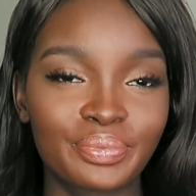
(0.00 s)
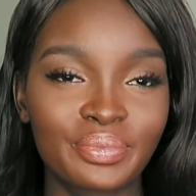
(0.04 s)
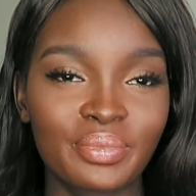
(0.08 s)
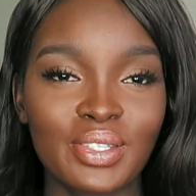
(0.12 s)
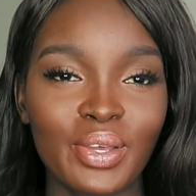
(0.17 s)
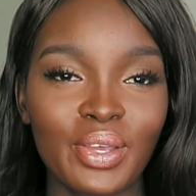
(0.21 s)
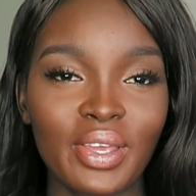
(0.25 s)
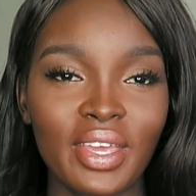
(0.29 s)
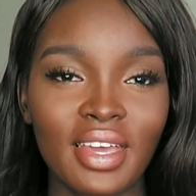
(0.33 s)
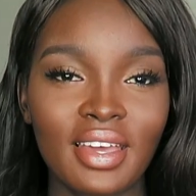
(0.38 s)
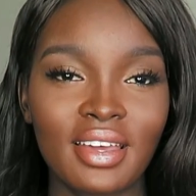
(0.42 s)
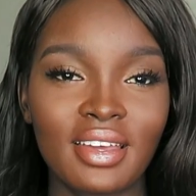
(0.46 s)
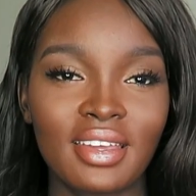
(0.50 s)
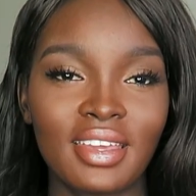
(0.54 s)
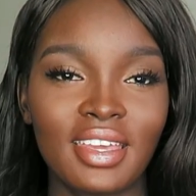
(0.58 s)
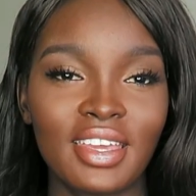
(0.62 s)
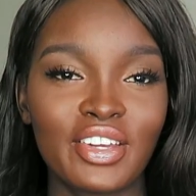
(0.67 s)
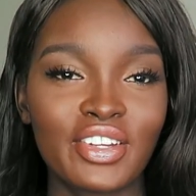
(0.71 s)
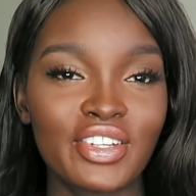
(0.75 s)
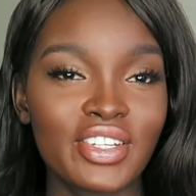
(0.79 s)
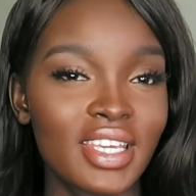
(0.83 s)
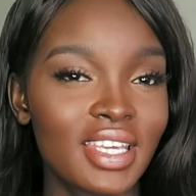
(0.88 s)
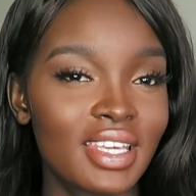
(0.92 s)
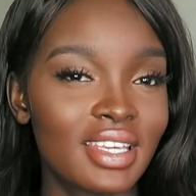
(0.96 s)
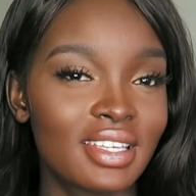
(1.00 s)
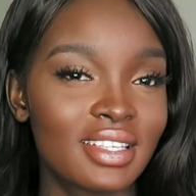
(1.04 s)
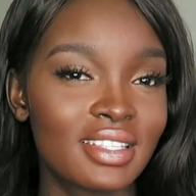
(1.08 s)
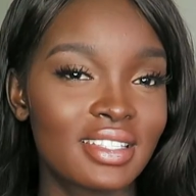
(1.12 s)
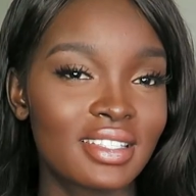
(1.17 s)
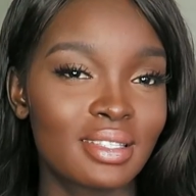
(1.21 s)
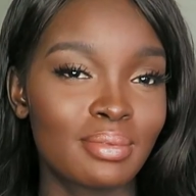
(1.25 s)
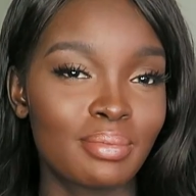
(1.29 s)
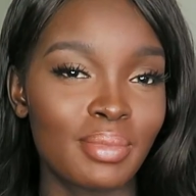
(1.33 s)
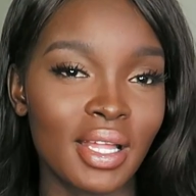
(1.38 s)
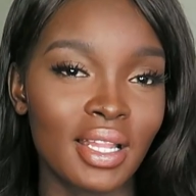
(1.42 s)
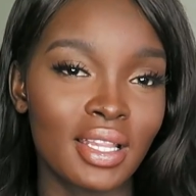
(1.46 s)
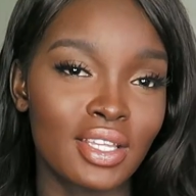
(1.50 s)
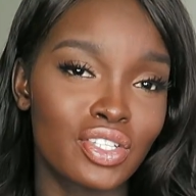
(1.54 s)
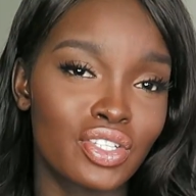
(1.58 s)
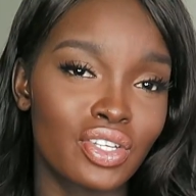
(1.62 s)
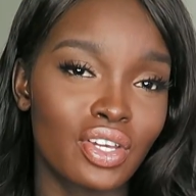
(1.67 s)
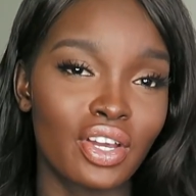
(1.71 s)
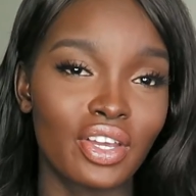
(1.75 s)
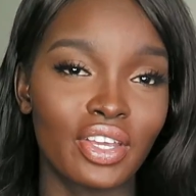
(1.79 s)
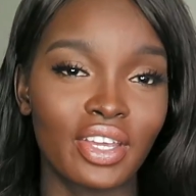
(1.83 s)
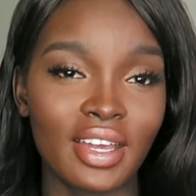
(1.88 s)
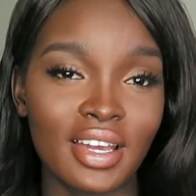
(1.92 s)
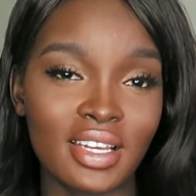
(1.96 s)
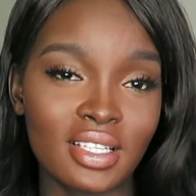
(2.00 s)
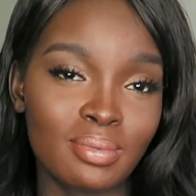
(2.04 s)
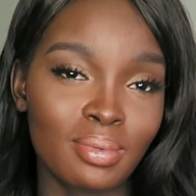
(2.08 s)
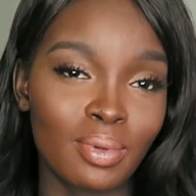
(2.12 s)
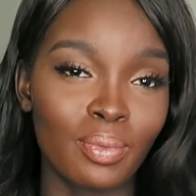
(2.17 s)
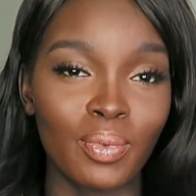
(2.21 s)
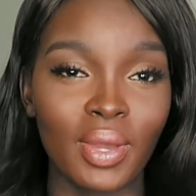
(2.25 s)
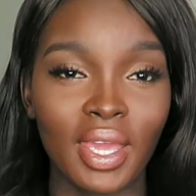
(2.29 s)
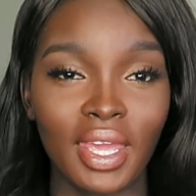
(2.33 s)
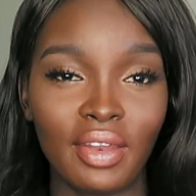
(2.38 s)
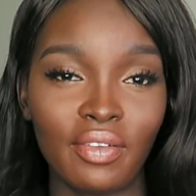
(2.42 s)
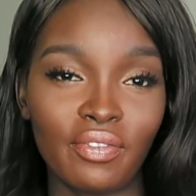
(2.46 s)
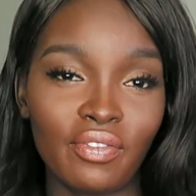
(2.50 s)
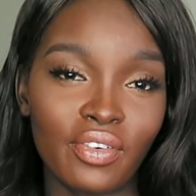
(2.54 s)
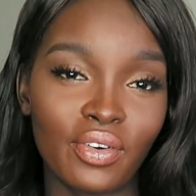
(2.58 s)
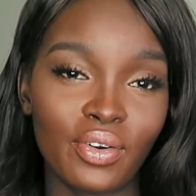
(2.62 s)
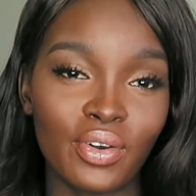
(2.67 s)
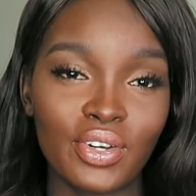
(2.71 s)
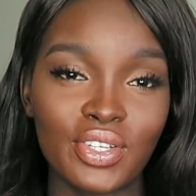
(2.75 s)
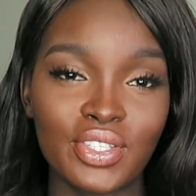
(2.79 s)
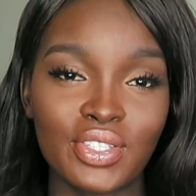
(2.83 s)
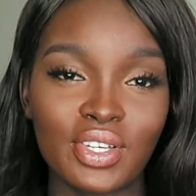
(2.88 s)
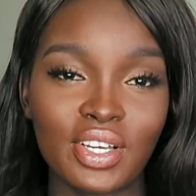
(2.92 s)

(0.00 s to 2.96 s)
So yeah, here it is, the belly shot you guys been waiting for.